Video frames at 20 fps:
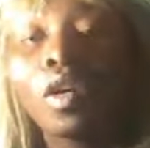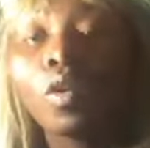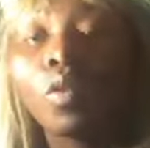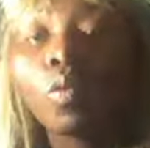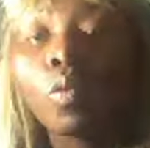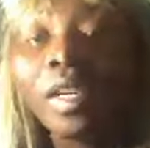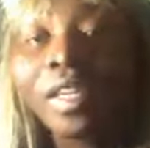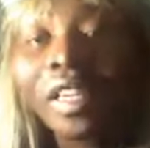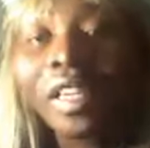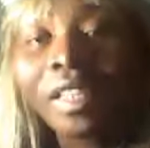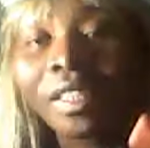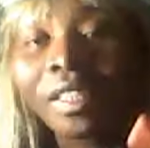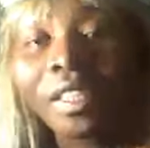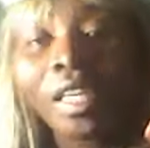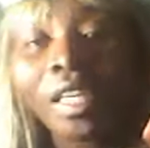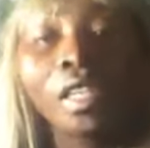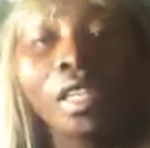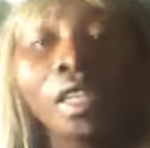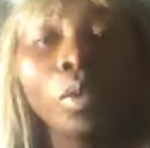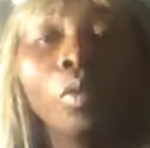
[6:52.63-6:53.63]
When they
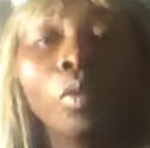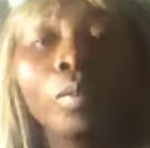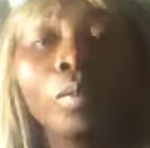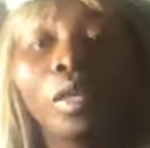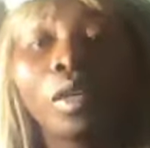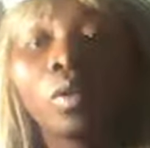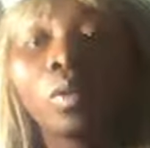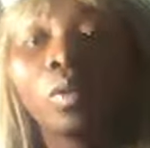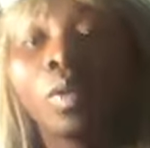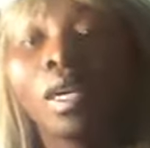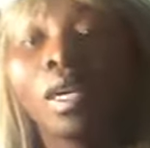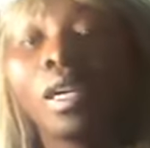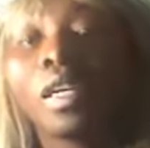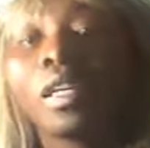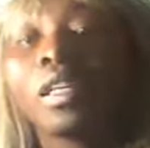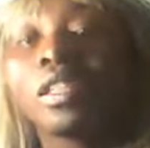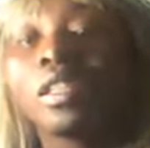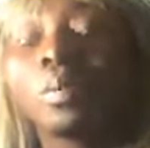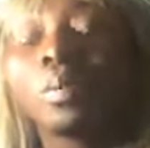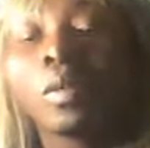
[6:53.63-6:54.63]
take the woman away,
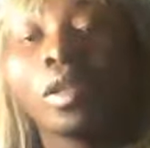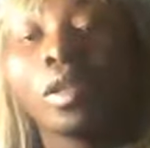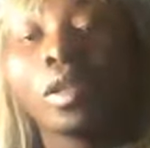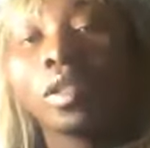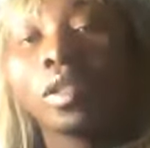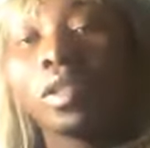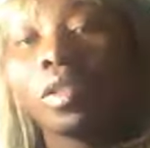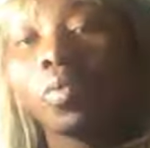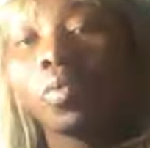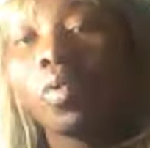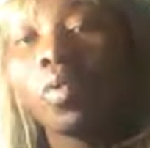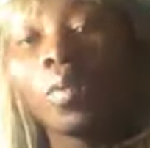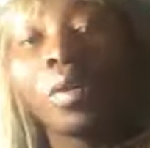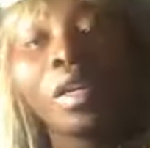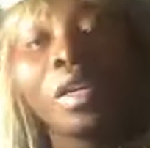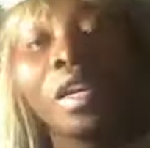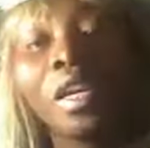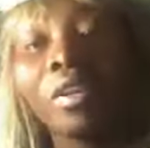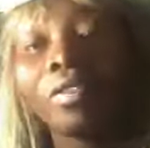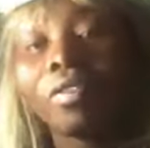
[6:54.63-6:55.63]
it's because the
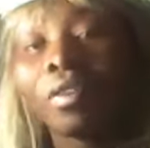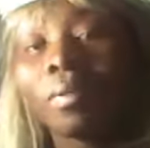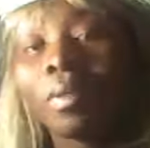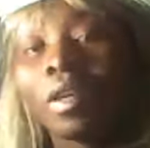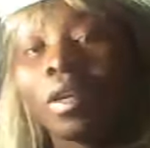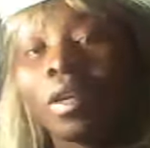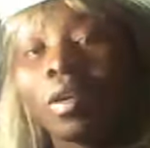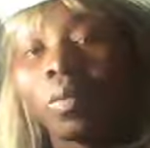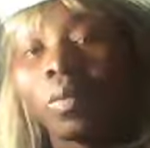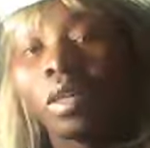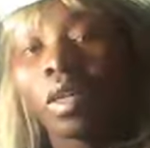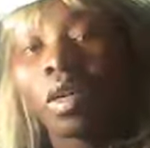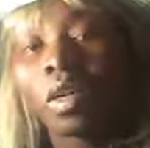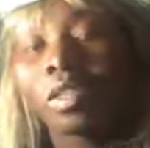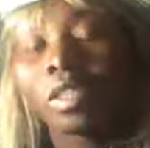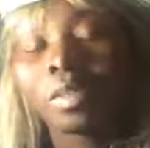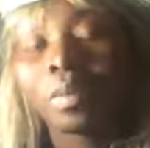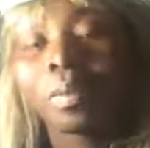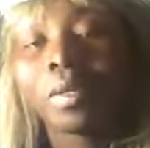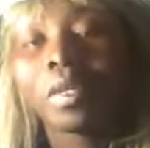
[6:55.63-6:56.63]
woman never belonged with the
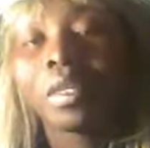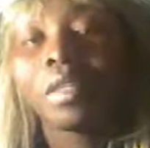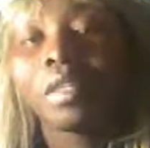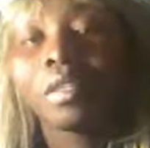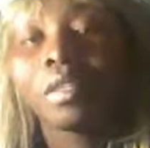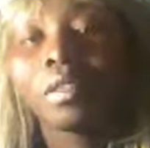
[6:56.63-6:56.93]
husband.